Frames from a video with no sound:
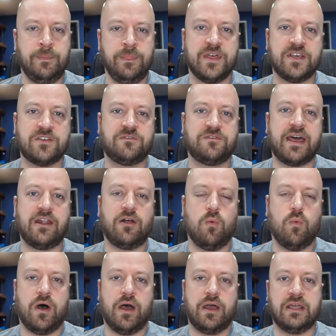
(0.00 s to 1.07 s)
This final
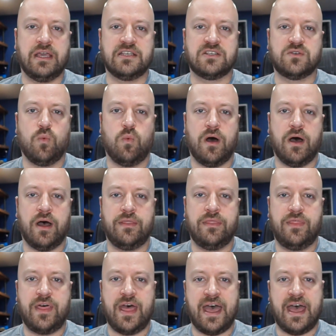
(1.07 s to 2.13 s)
one is one
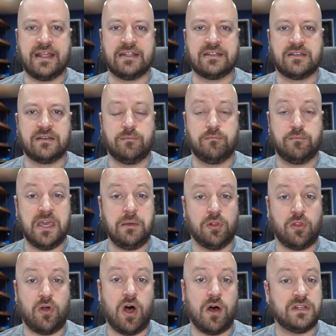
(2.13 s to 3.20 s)
that people
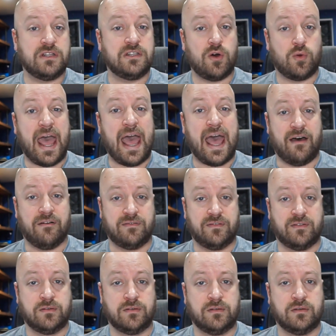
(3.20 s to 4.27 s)
often don't have.
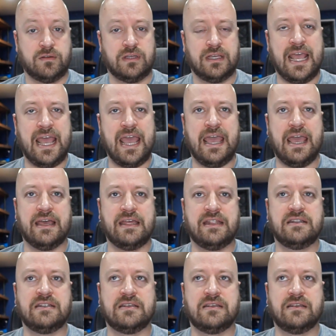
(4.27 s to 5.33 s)

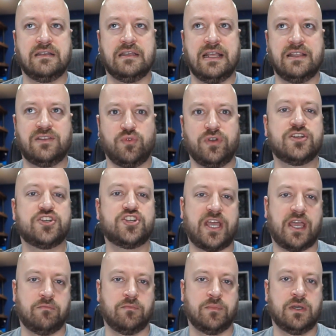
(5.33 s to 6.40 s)
And it's really a
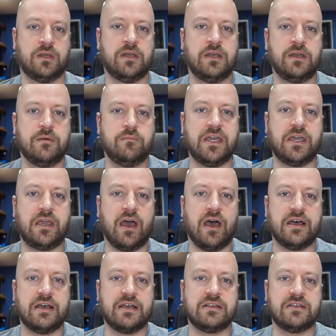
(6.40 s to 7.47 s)
shame,
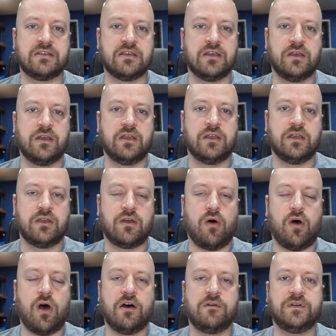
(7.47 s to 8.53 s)
because
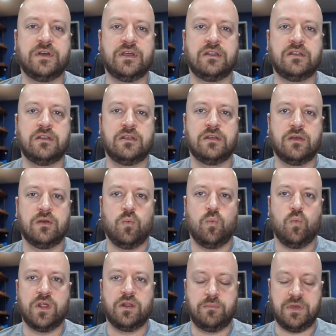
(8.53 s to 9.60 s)
often
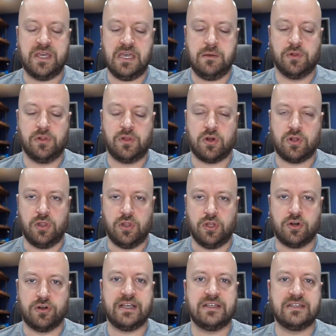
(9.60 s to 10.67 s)
when people are
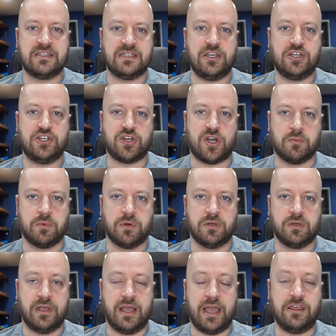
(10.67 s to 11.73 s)
learning C#,
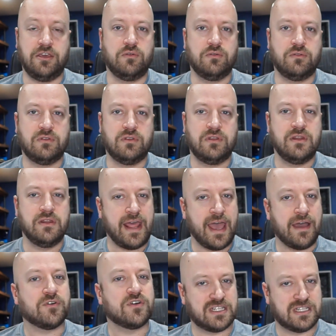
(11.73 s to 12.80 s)
and you
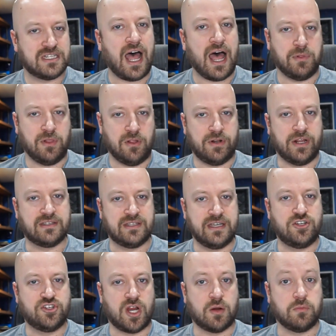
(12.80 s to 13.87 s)
never stop learning C#,
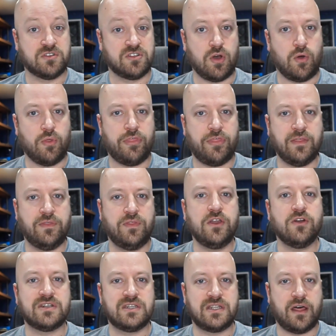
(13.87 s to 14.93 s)
so don't think that you're
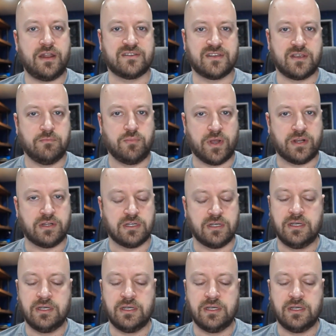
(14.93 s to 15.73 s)
done at some point.